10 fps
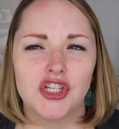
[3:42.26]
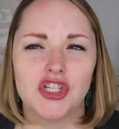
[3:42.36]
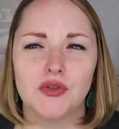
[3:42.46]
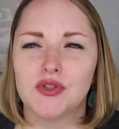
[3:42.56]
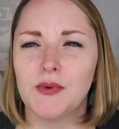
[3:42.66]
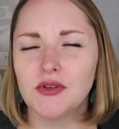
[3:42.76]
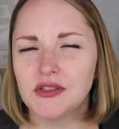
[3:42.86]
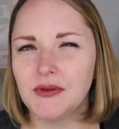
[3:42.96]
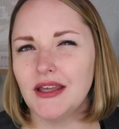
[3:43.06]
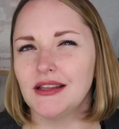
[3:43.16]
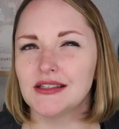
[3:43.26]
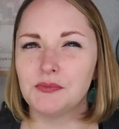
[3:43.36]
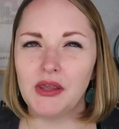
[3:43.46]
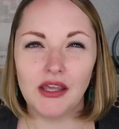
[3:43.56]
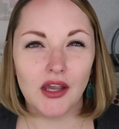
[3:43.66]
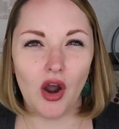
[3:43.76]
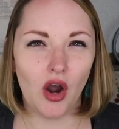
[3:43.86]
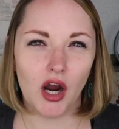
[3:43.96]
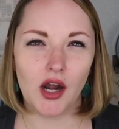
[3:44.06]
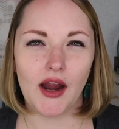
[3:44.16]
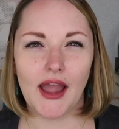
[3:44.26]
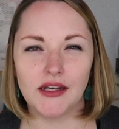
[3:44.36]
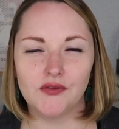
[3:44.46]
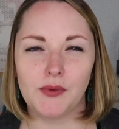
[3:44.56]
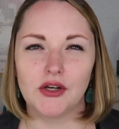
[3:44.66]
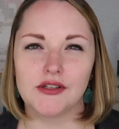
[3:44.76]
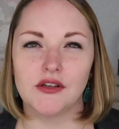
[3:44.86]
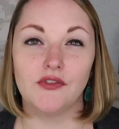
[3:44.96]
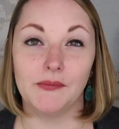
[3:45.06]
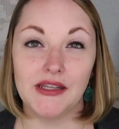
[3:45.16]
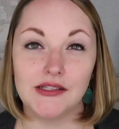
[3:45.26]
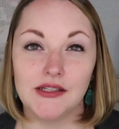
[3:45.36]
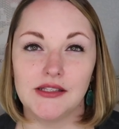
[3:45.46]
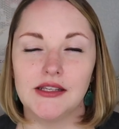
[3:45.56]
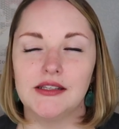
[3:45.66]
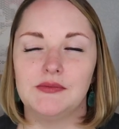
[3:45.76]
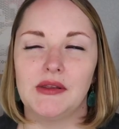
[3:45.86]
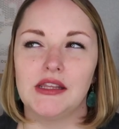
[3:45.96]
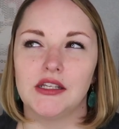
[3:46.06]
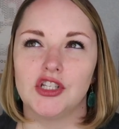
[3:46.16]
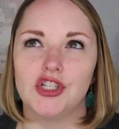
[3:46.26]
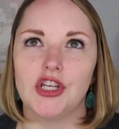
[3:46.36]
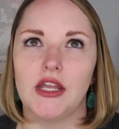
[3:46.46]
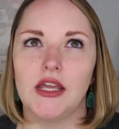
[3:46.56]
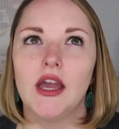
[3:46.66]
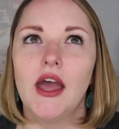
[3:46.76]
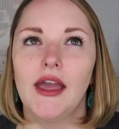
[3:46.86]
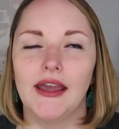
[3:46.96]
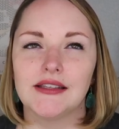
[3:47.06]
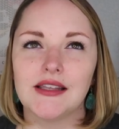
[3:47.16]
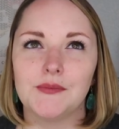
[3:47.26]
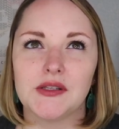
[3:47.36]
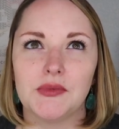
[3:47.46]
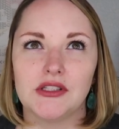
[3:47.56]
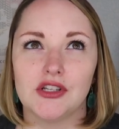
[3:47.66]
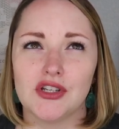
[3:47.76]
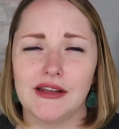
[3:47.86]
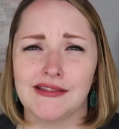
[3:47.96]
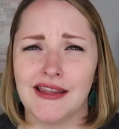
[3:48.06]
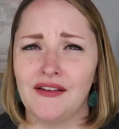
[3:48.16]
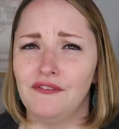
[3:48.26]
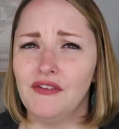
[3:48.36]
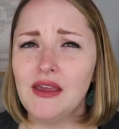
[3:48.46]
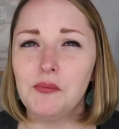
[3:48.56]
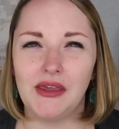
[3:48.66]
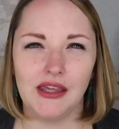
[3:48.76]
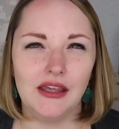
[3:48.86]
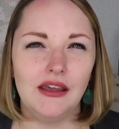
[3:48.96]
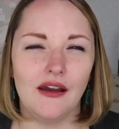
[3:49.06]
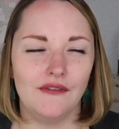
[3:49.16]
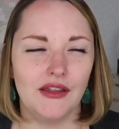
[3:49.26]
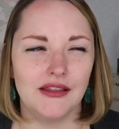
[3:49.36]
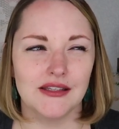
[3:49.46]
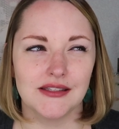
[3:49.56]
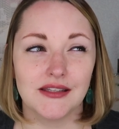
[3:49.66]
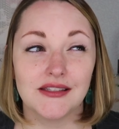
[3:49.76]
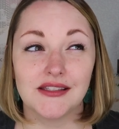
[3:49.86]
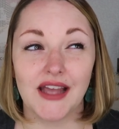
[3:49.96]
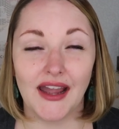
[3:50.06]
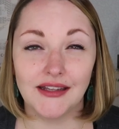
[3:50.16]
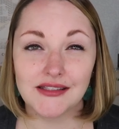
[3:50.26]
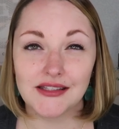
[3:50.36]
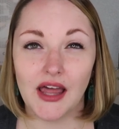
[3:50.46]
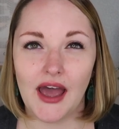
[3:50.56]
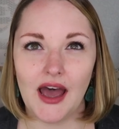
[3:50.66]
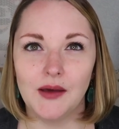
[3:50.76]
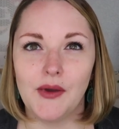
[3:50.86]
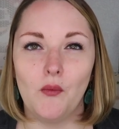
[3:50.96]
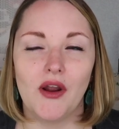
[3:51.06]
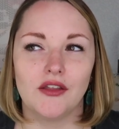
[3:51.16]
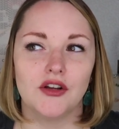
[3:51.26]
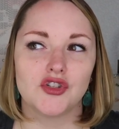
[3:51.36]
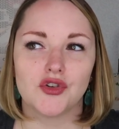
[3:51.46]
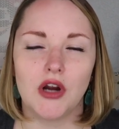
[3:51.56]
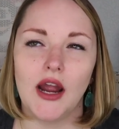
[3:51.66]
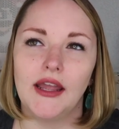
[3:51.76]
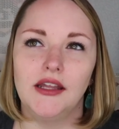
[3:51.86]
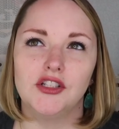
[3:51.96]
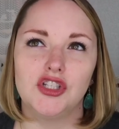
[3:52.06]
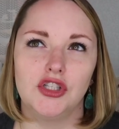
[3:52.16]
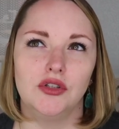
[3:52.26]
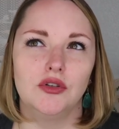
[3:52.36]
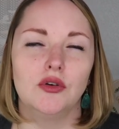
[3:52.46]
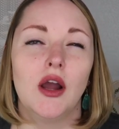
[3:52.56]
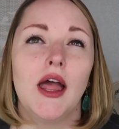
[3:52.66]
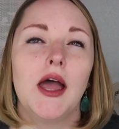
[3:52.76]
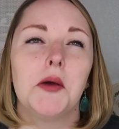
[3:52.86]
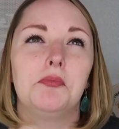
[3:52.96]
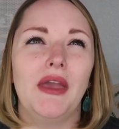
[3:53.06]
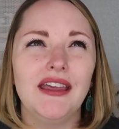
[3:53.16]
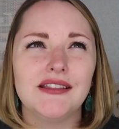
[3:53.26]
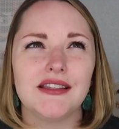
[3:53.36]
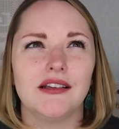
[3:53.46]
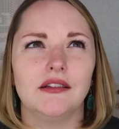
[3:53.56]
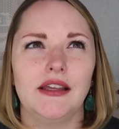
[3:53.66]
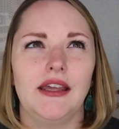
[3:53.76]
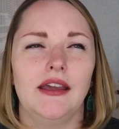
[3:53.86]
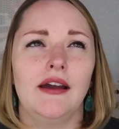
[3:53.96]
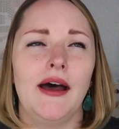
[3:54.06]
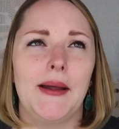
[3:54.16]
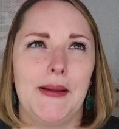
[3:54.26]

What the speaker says: she's supposed to be like this PR kind of person for businesses, but then she accepts a position as like VP of like this science lab where they're trying to basically